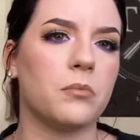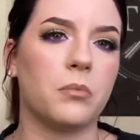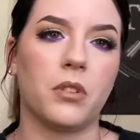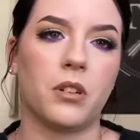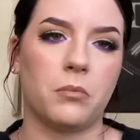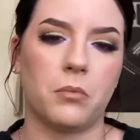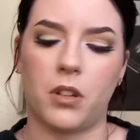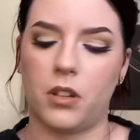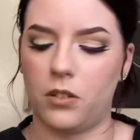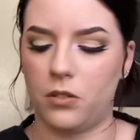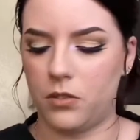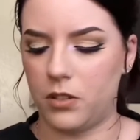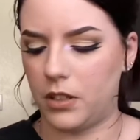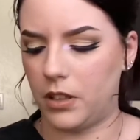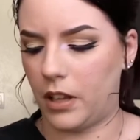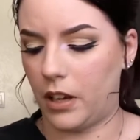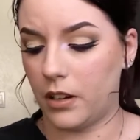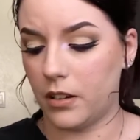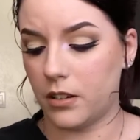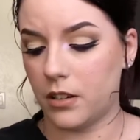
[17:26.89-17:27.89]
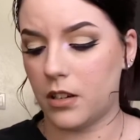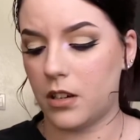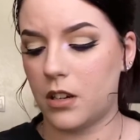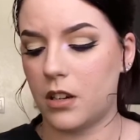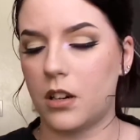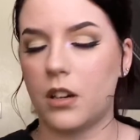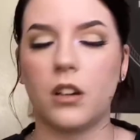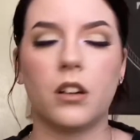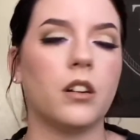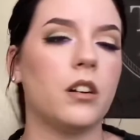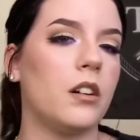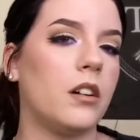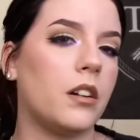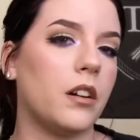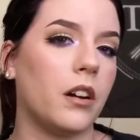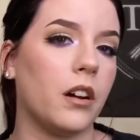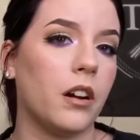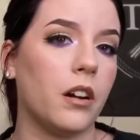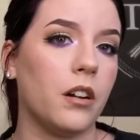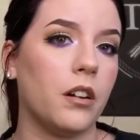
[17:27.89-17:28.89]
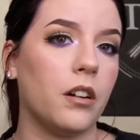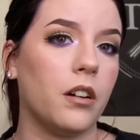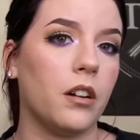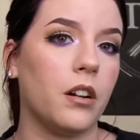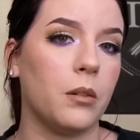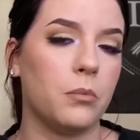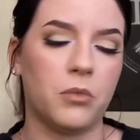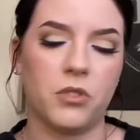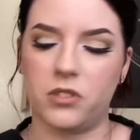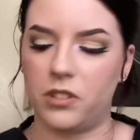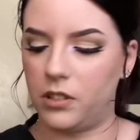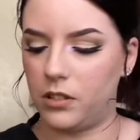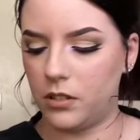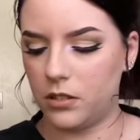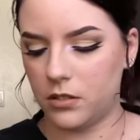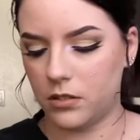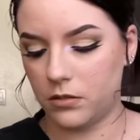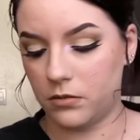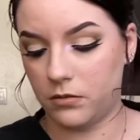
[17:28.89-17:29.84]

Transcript: but I'm not using that. Uh, I'm using this